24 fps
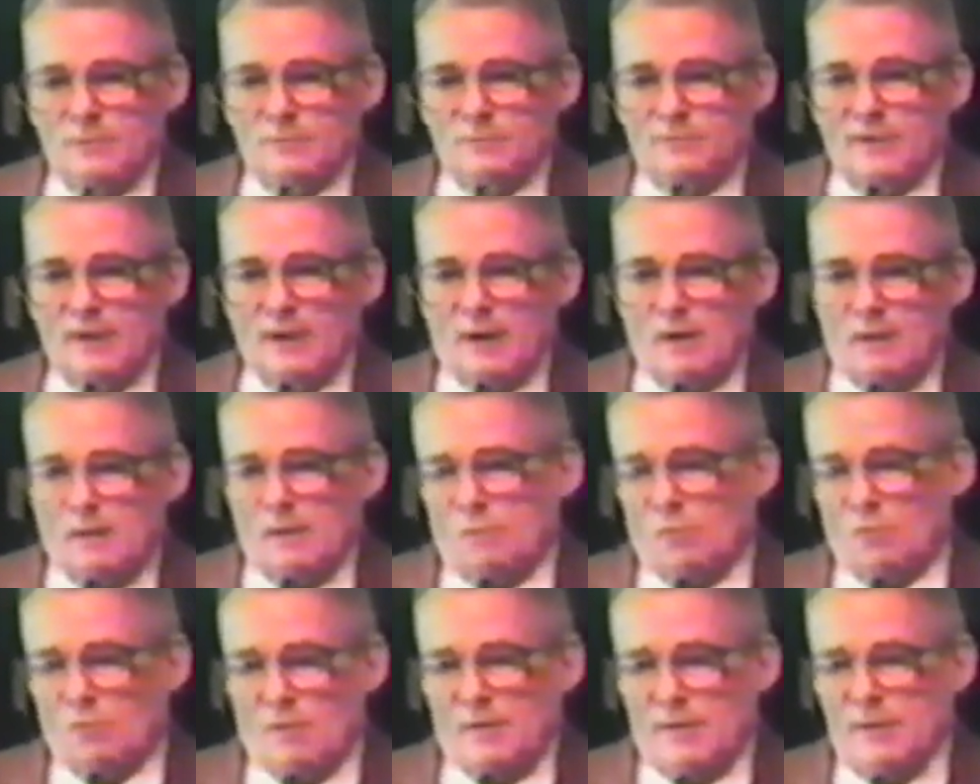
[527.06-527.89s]

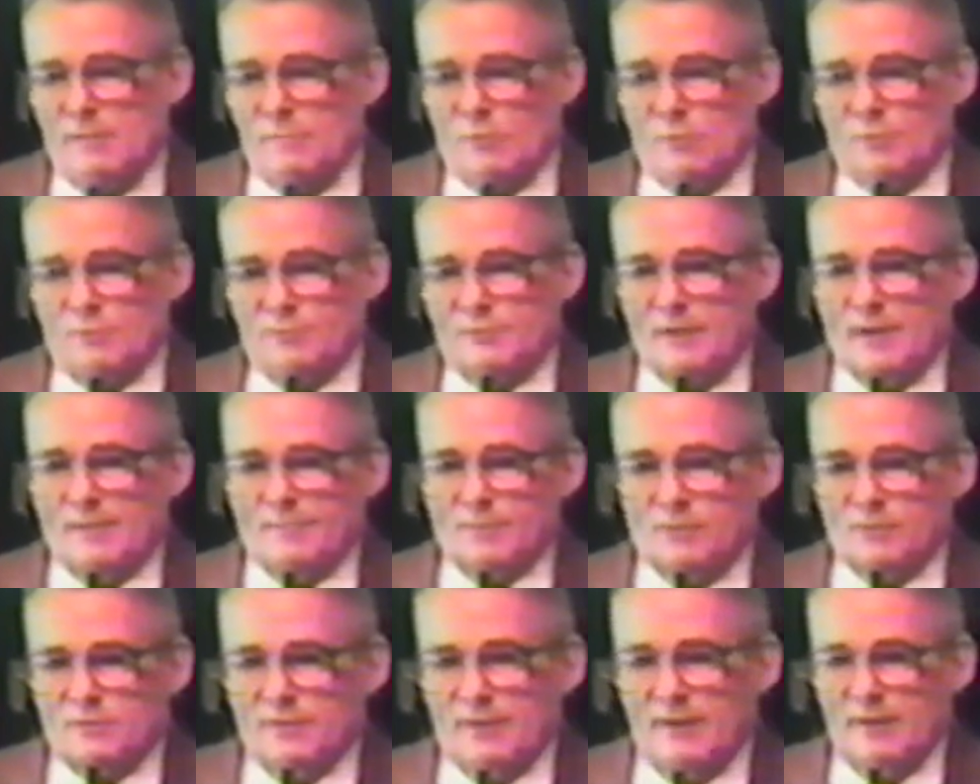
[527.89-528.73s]
Hebrews
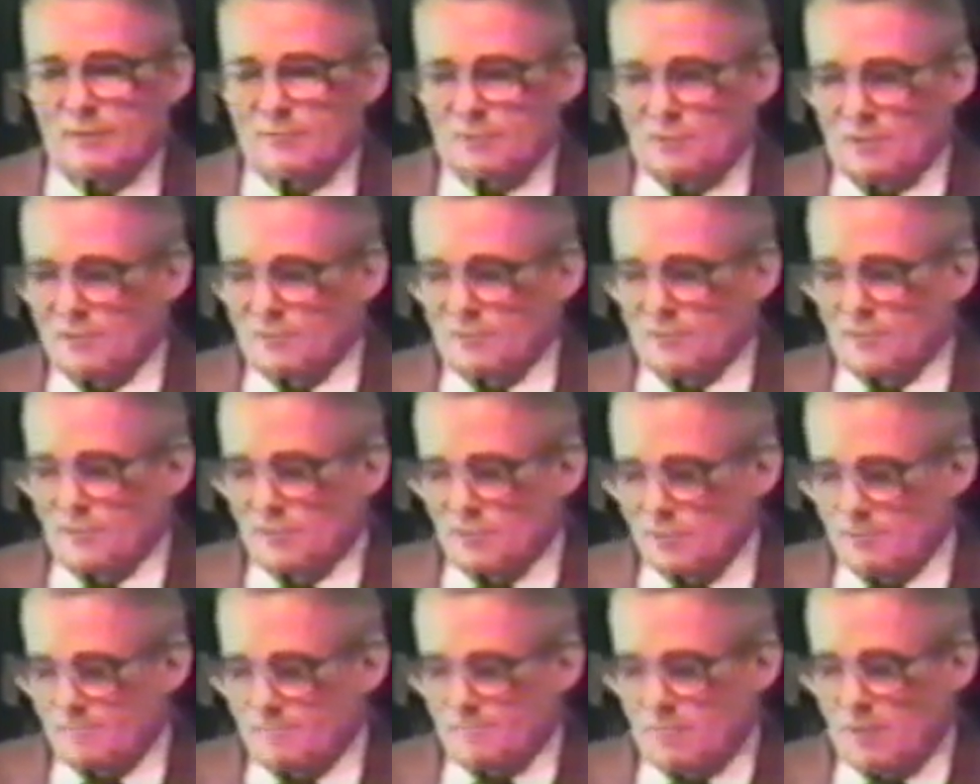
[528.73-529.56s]
chapter 10 says
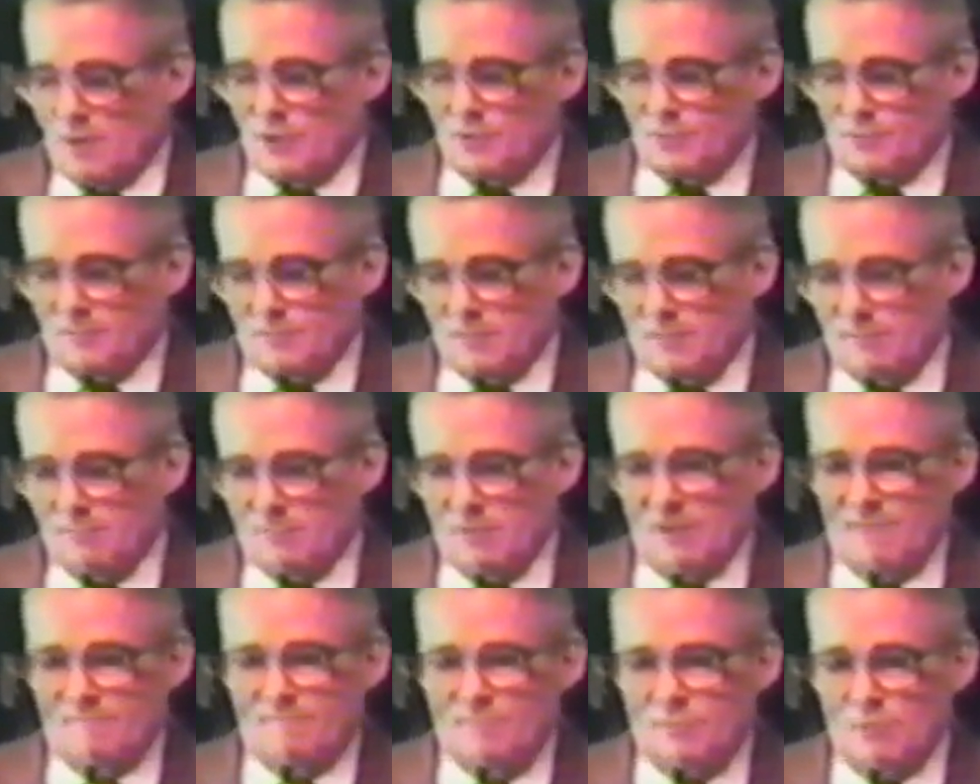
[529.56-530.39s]
it is impossible
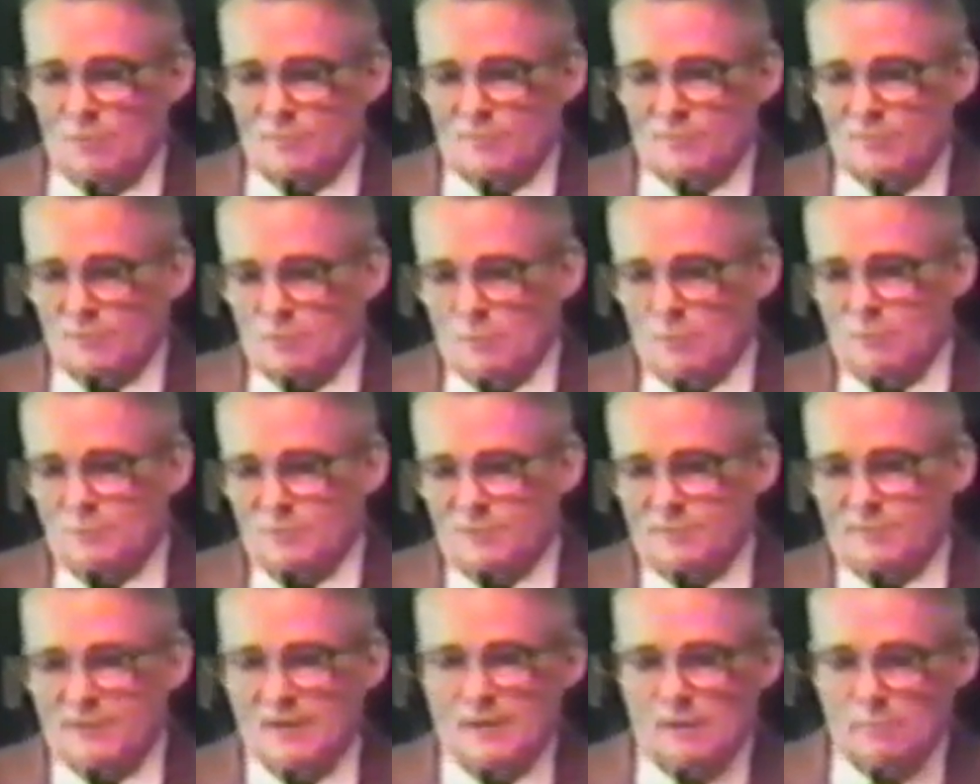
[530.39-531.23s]
the blood of bulls and
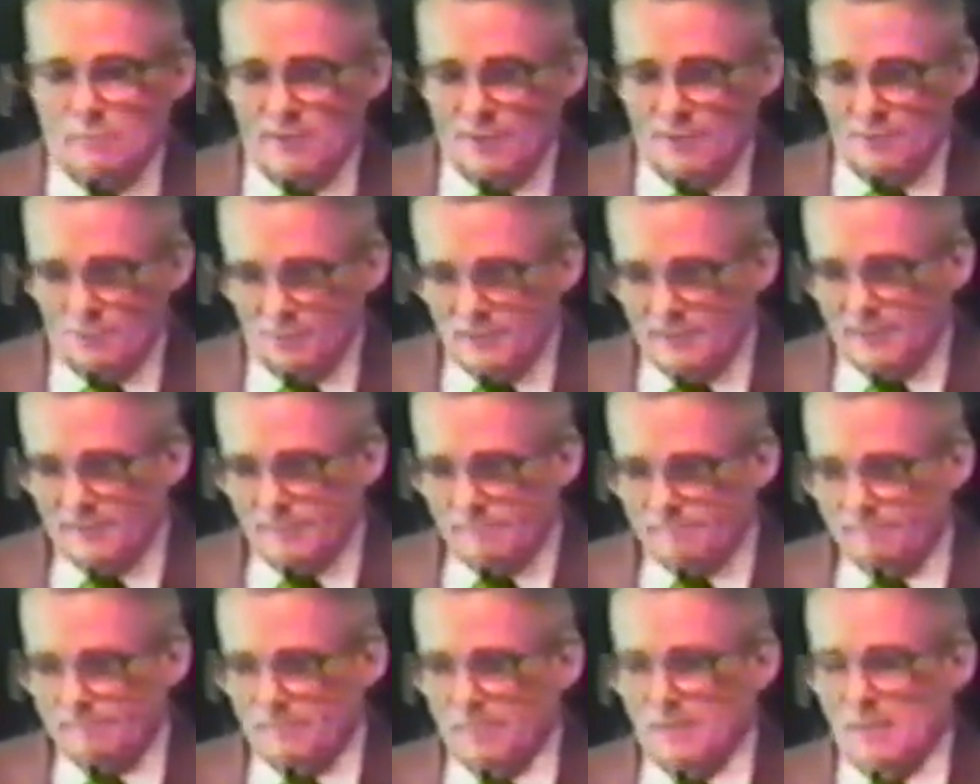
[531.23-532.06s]
goats should take away
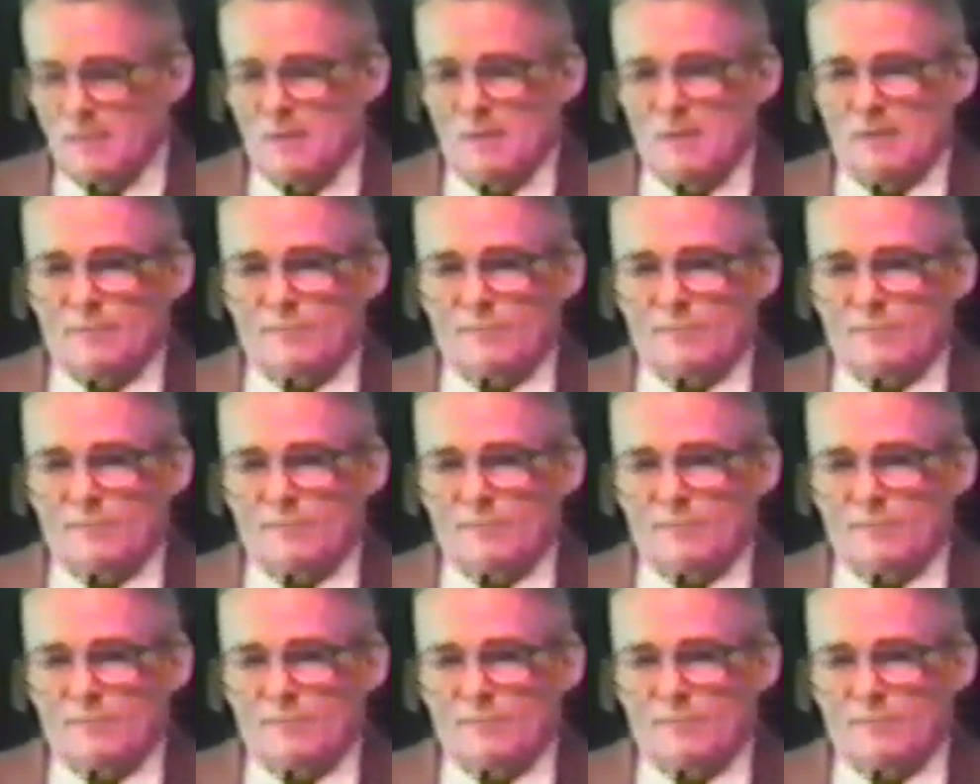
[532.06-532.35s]
sin.